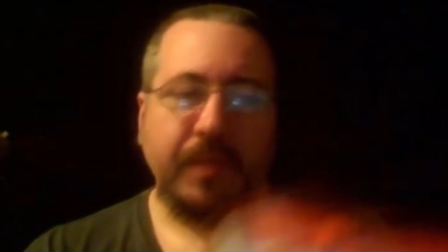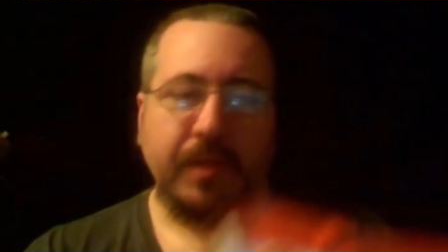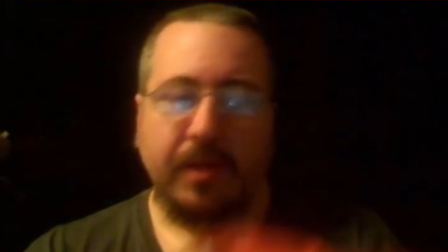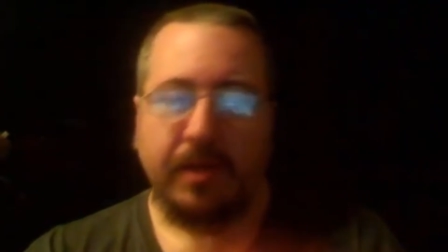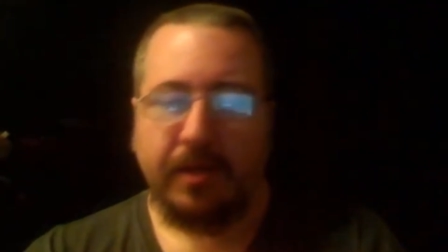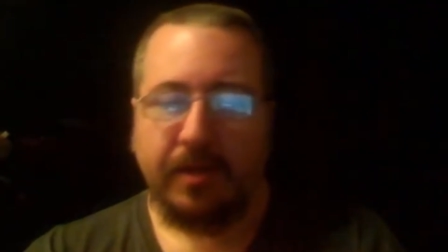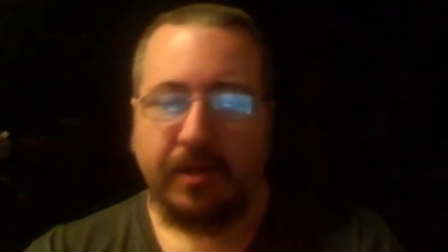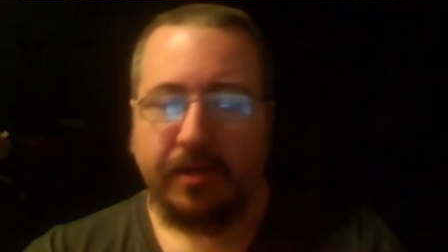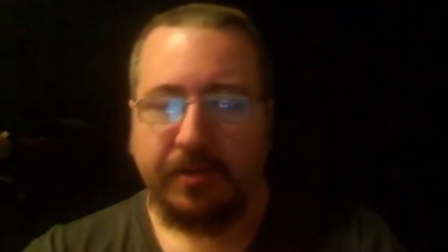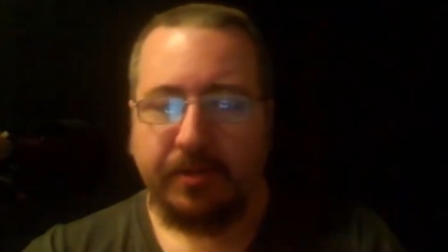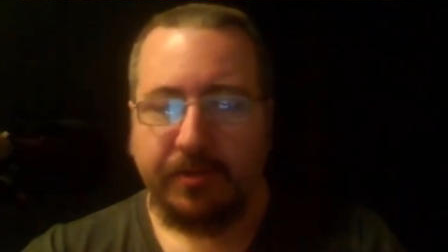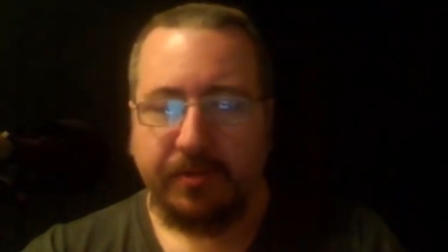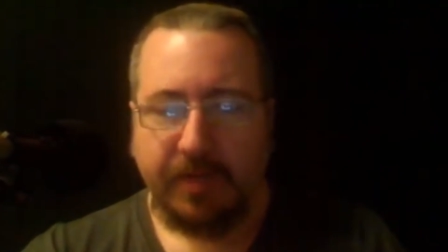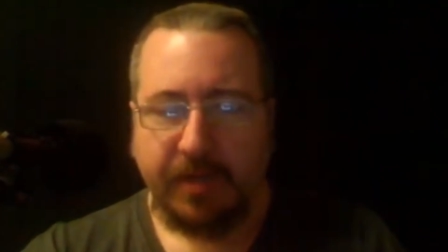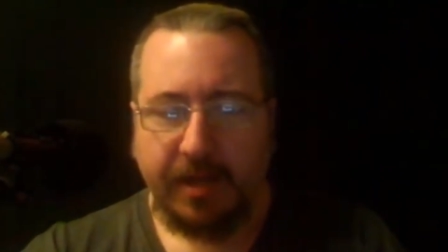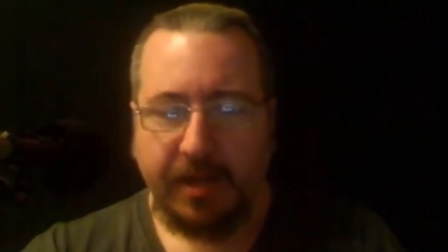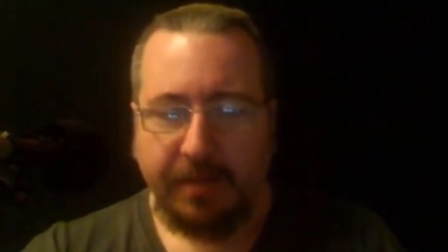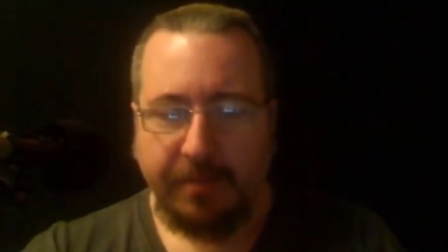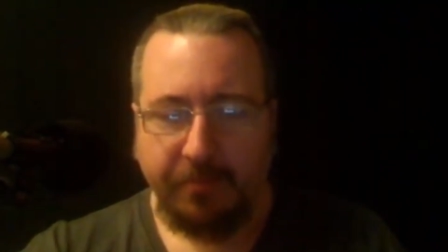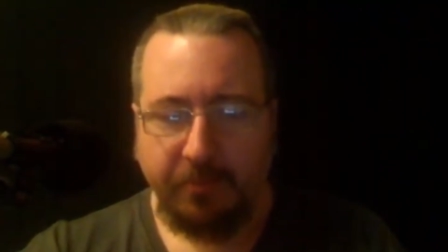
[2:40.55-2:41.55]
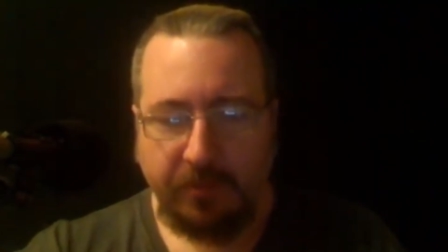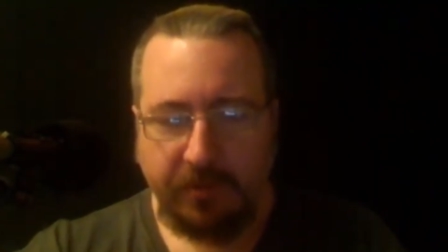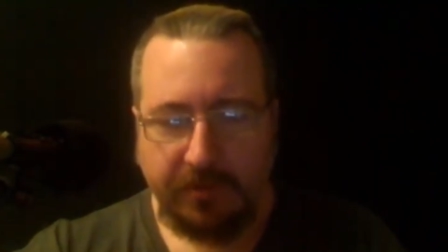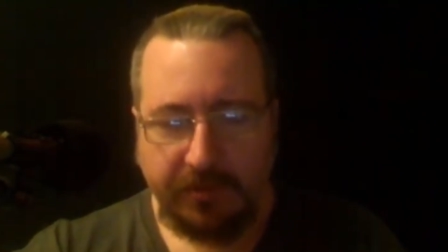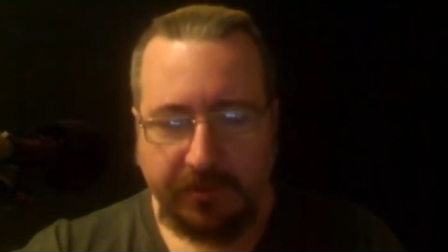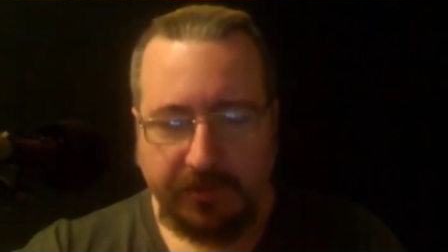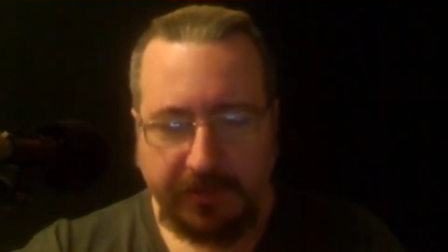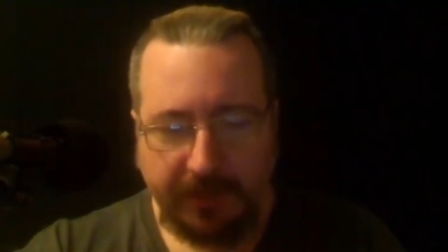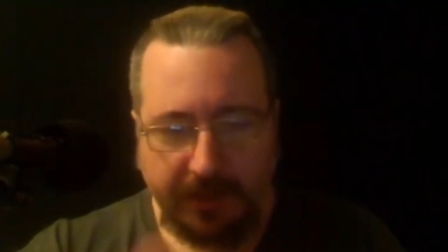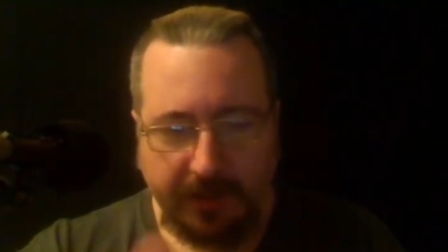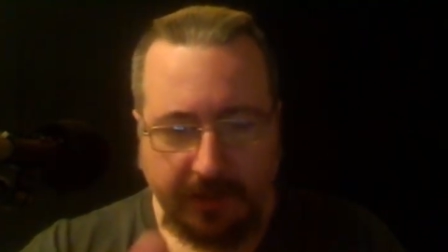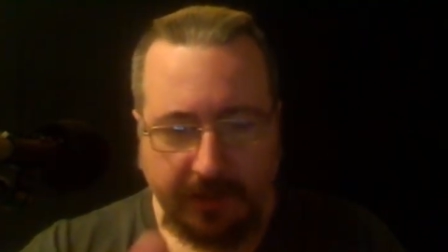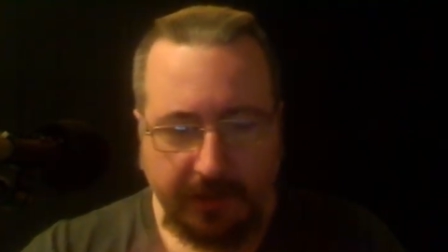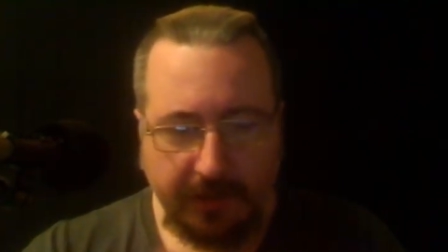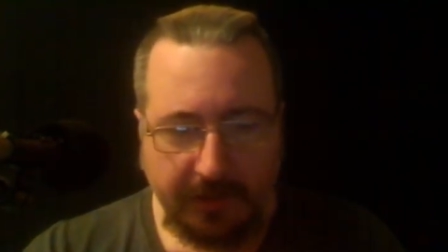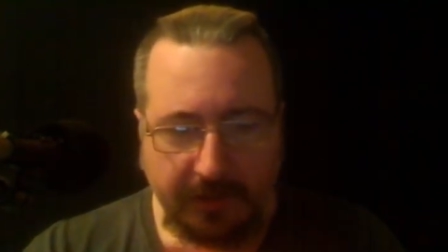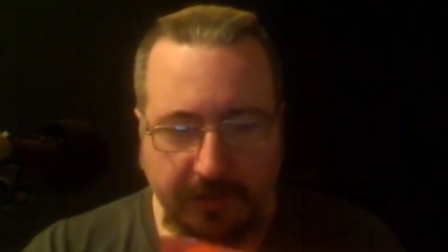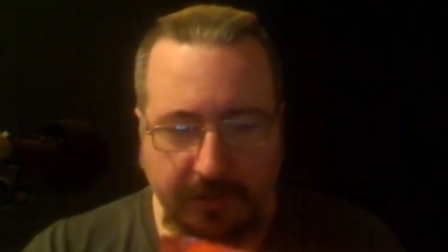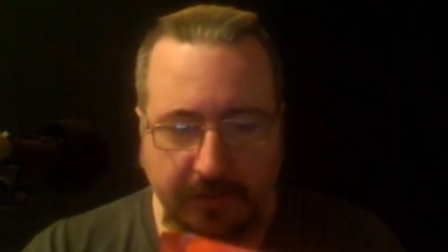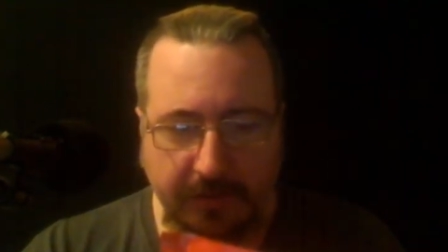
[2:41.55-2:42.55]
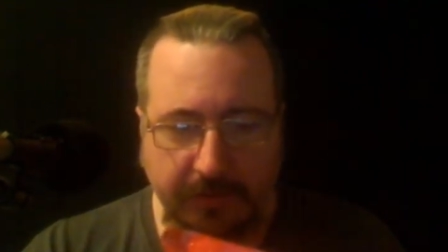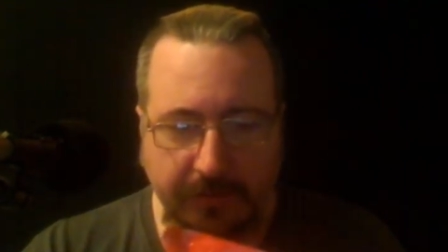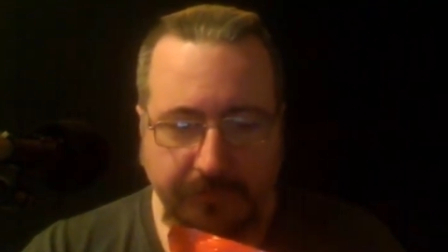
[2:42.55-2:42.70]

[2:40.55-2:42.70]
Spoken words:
The top ones are